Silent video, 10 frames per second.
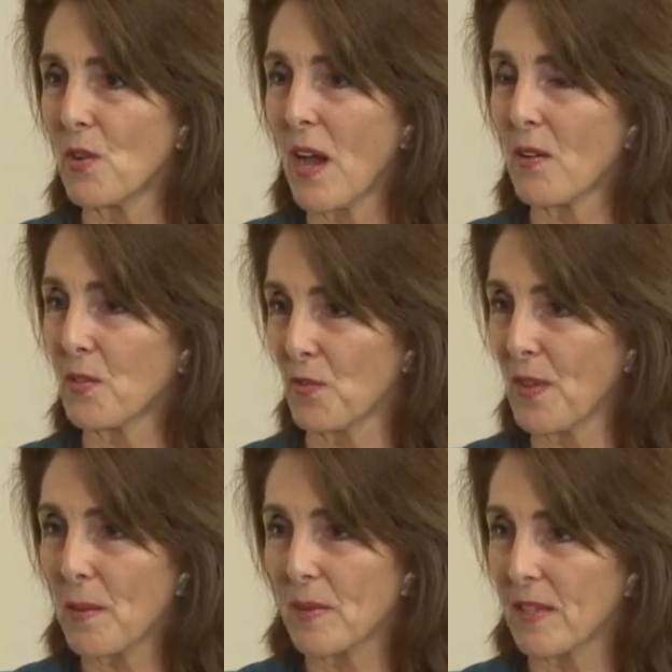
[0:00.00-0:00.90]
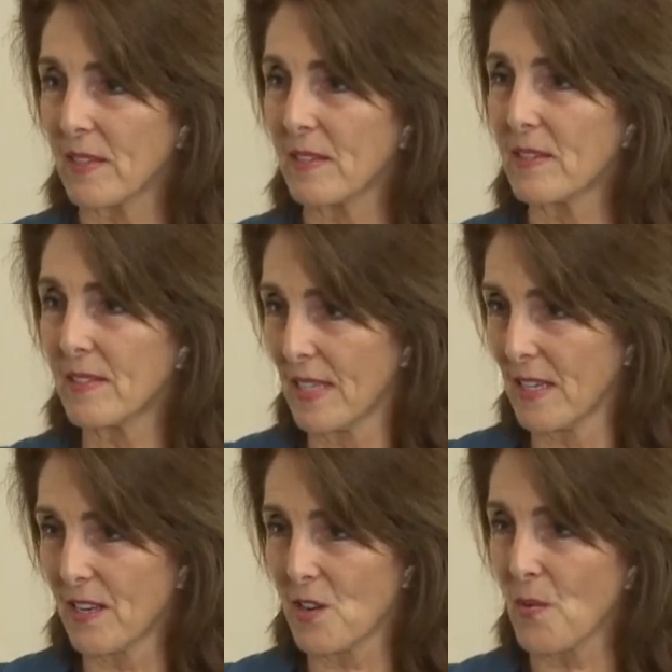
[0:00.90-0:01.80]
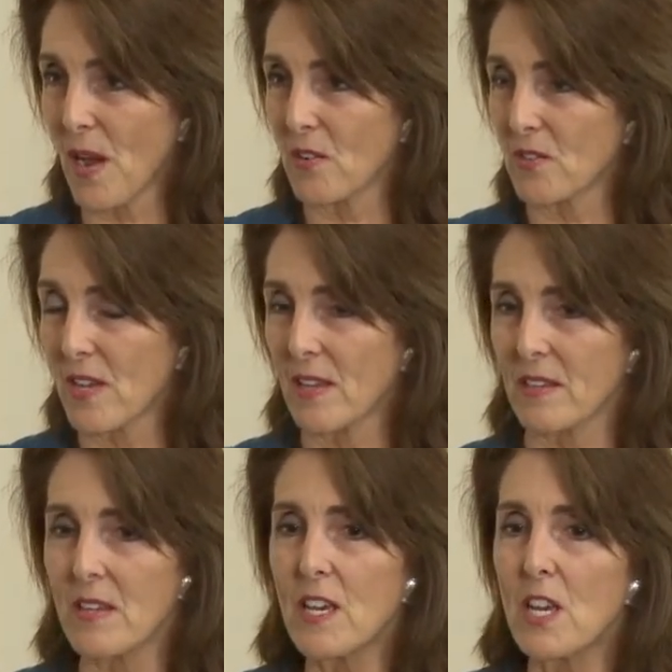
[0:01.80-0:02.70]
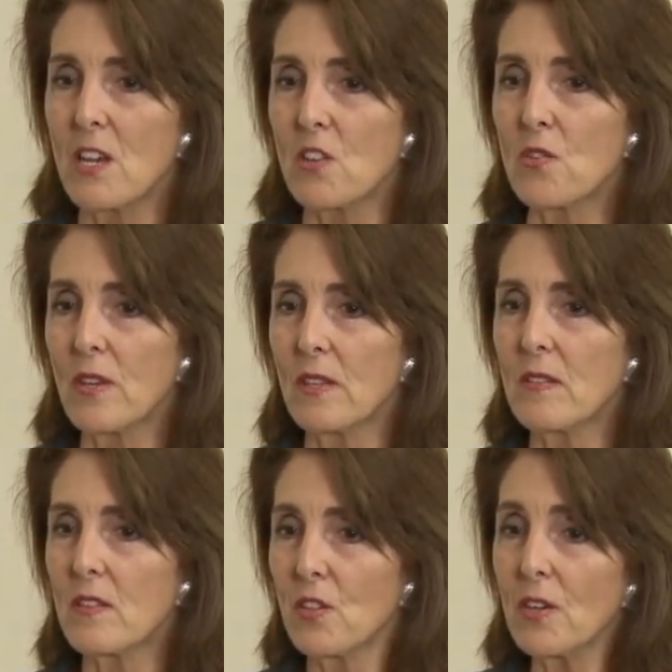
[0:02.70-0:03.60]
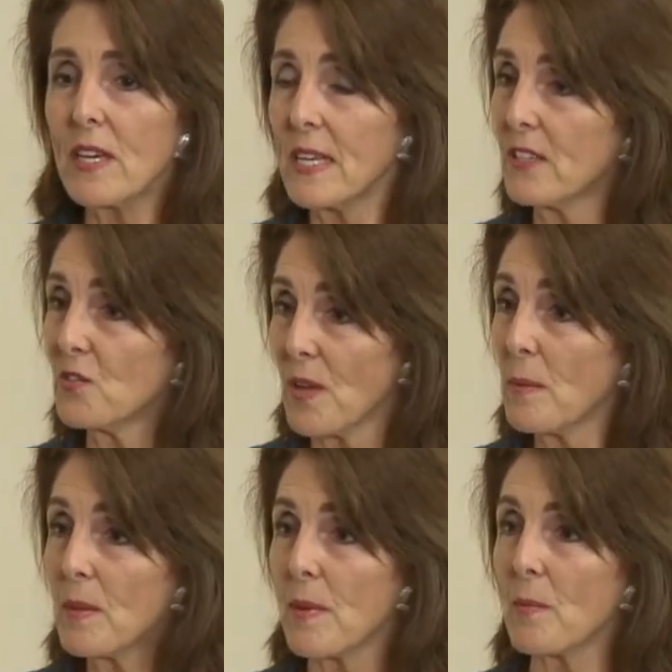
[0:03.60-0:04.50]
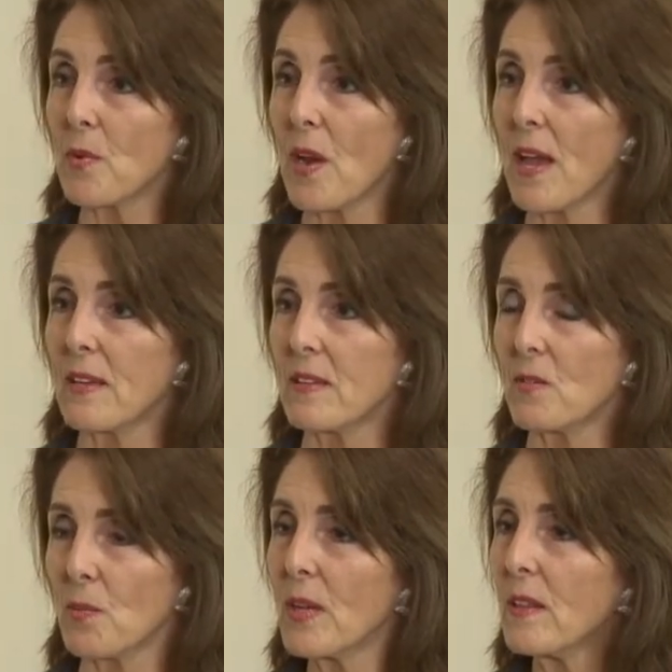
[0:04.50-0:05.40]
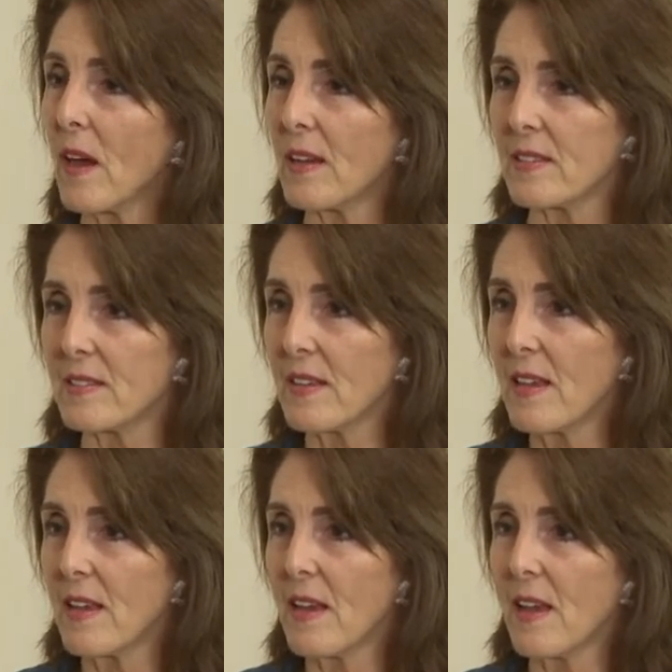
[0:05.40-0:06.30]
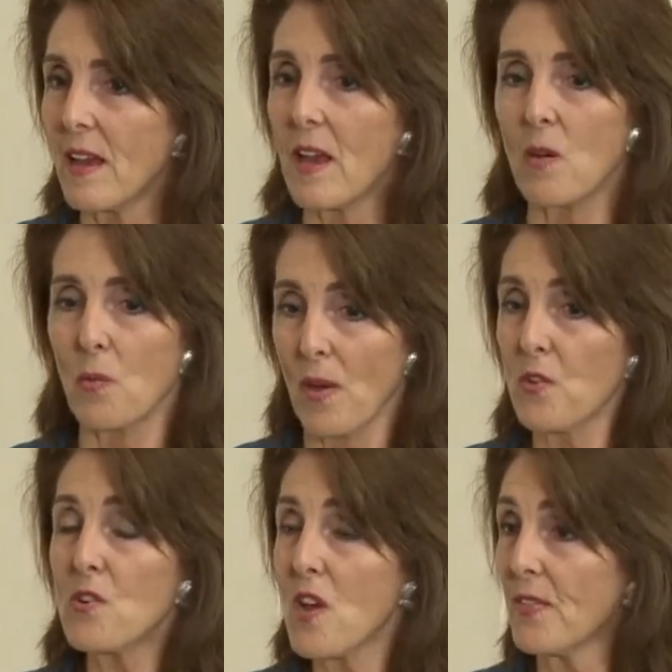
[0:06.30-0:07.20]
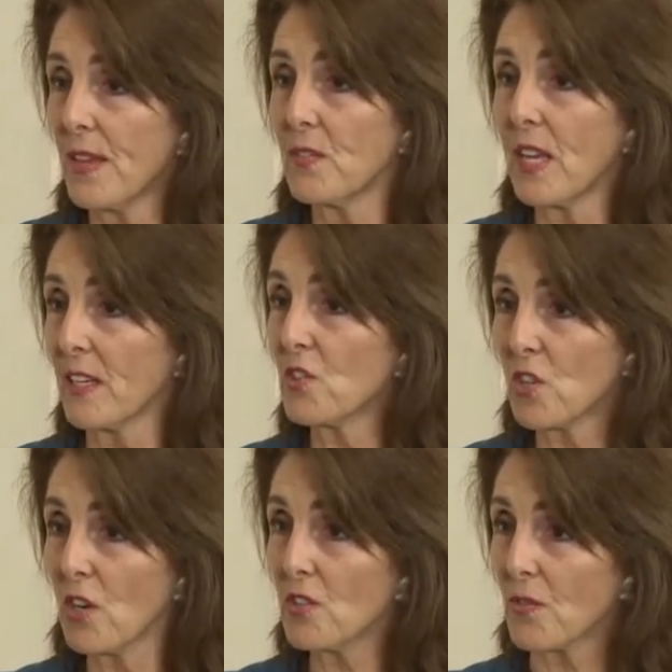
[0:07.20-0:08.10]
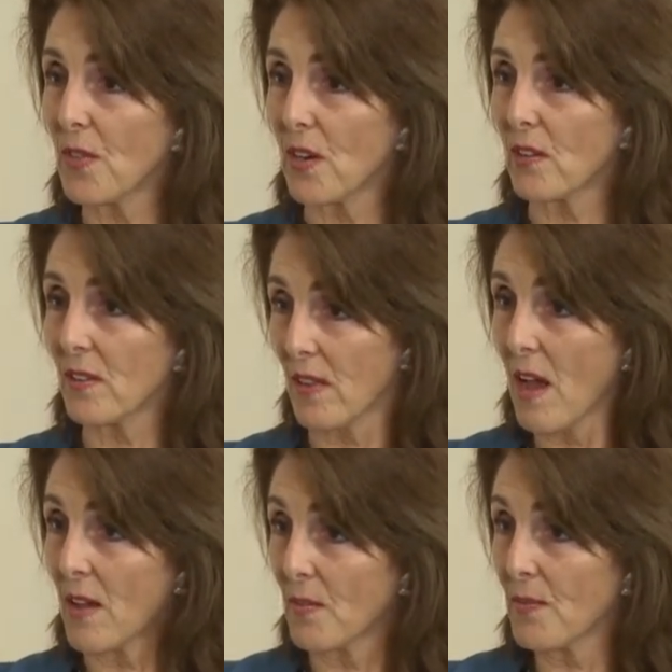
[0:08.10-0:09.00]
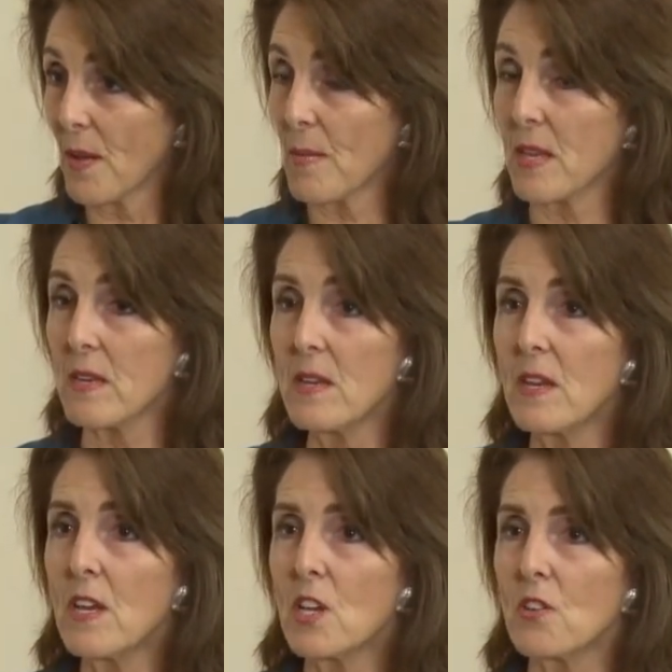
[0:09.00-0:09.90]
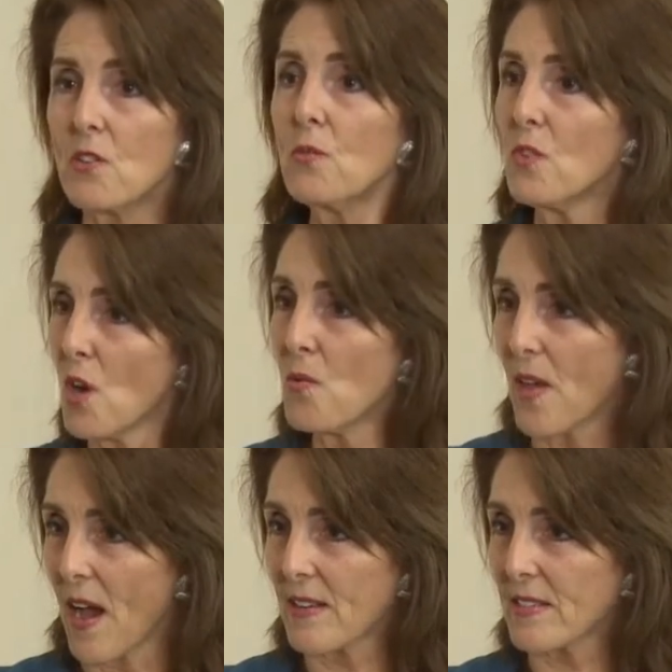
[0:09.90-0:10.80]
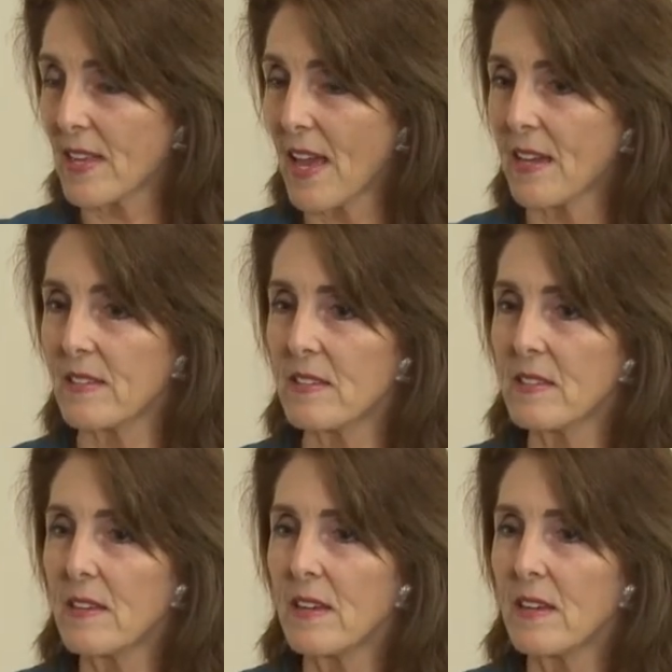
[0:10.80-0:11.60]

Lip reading: you have your family seated around, and you can look at each family member and realize whether or not they've taken charge of their life. I mean, you know that, and